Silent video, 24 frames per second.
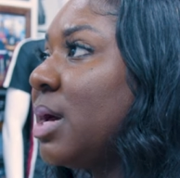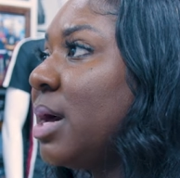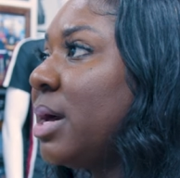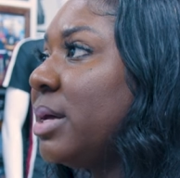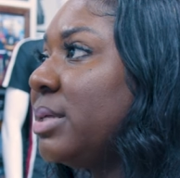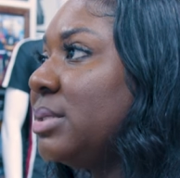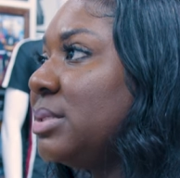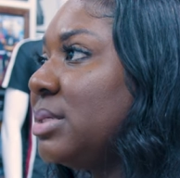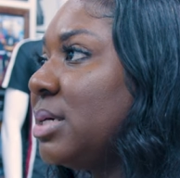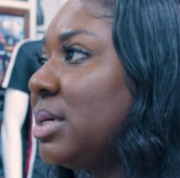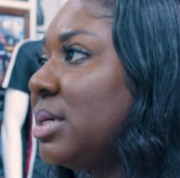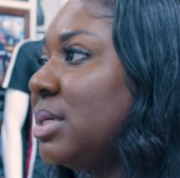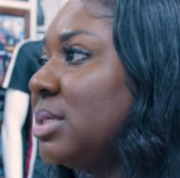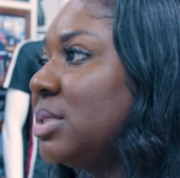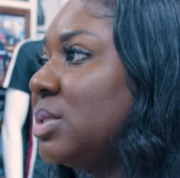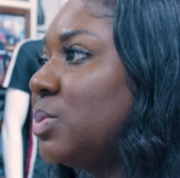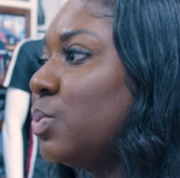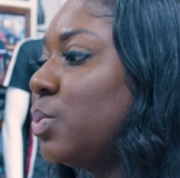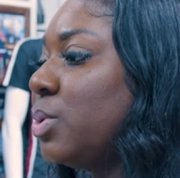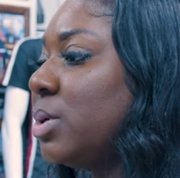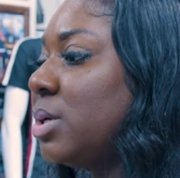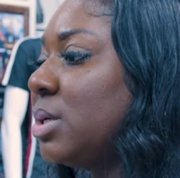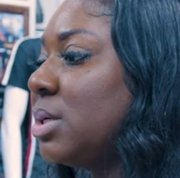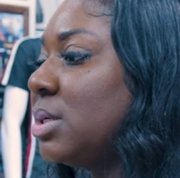the
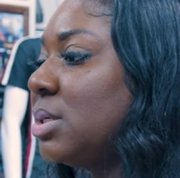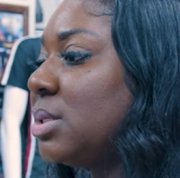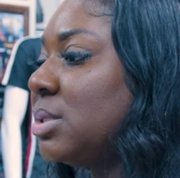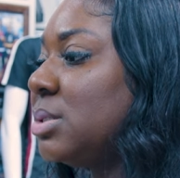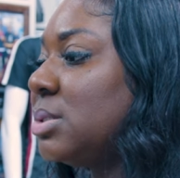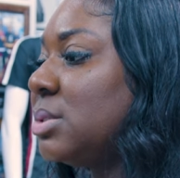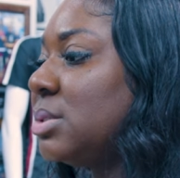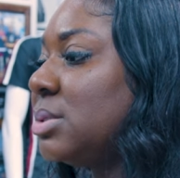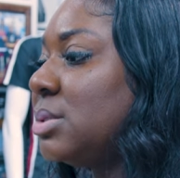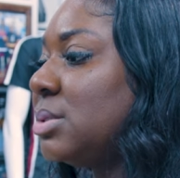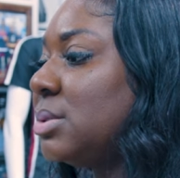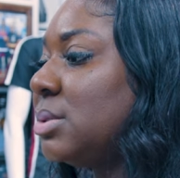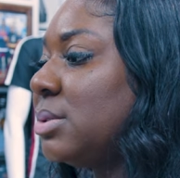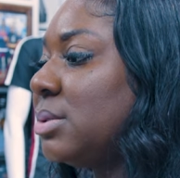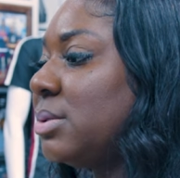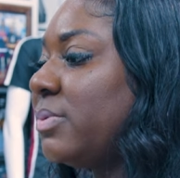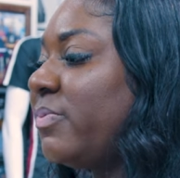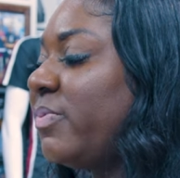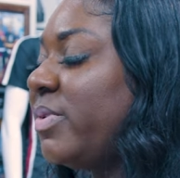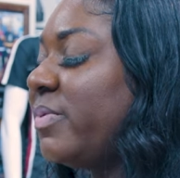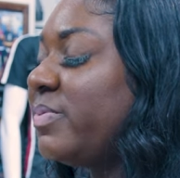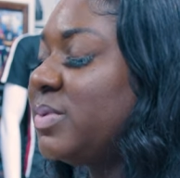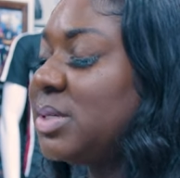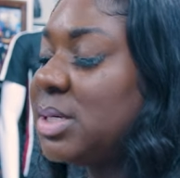contest was
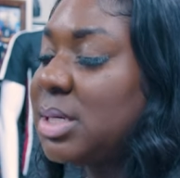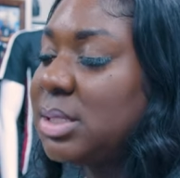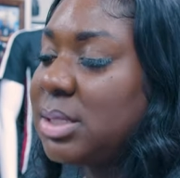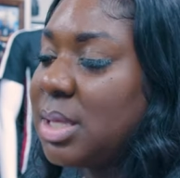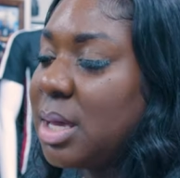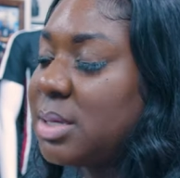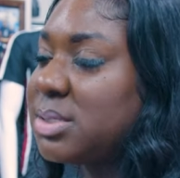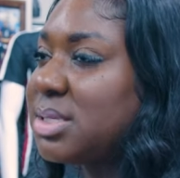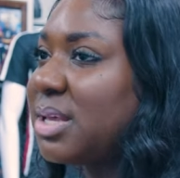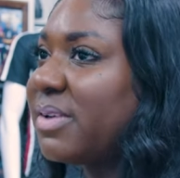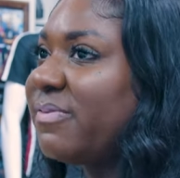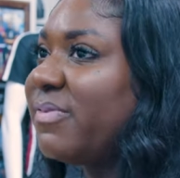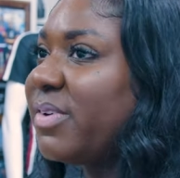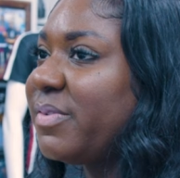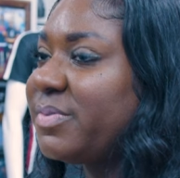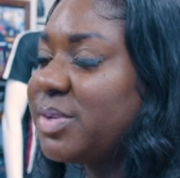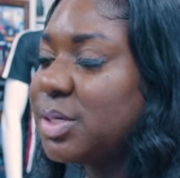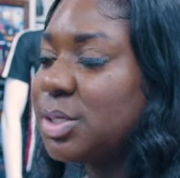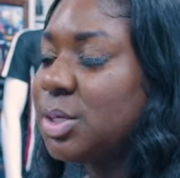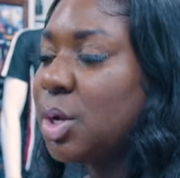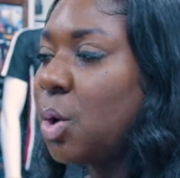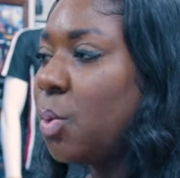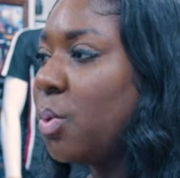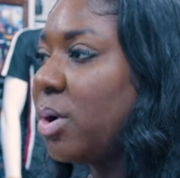15,000, like
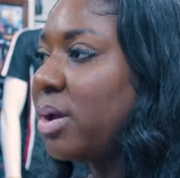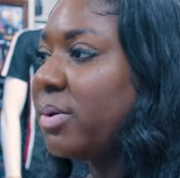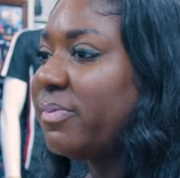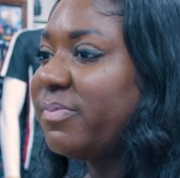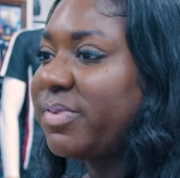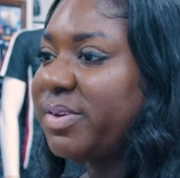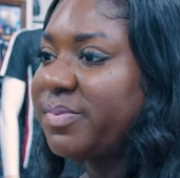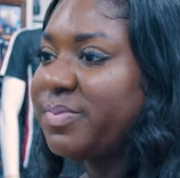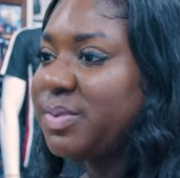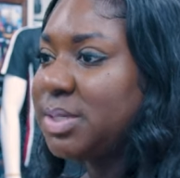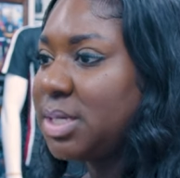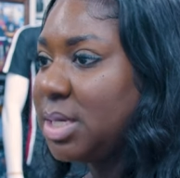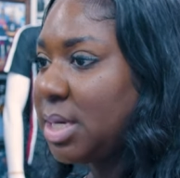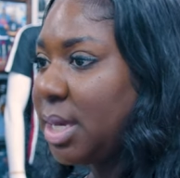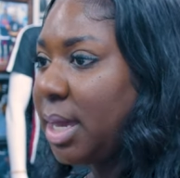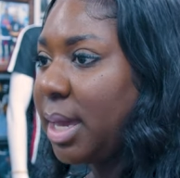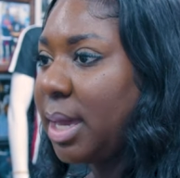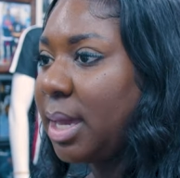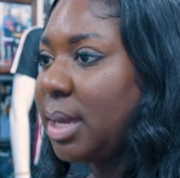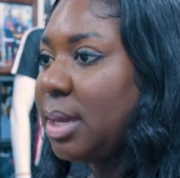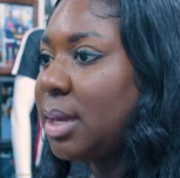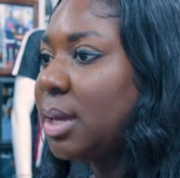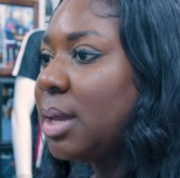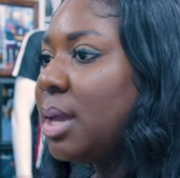1501,
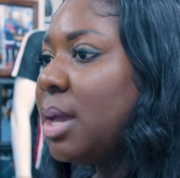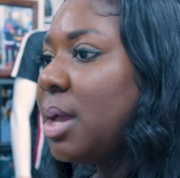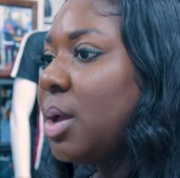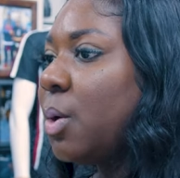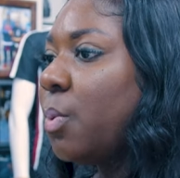15K,